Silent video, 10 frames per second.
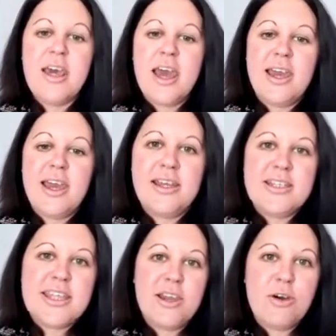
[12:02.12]
and
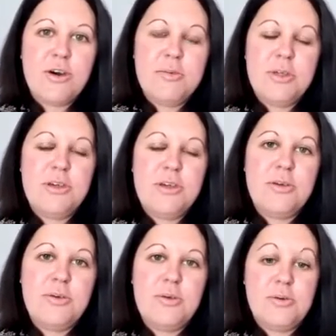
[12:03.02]
that got
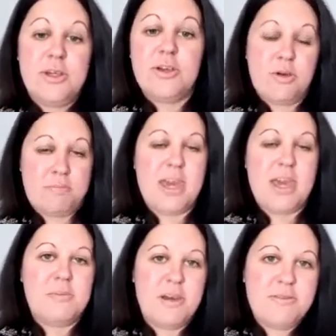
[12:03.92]
me
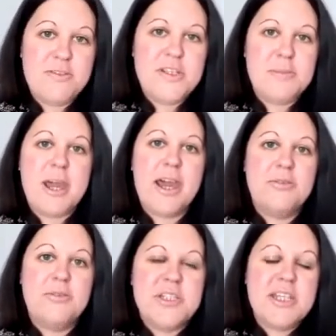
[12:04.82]
my
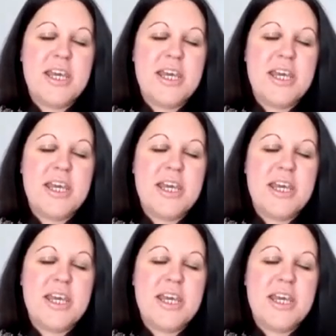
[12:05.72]
£50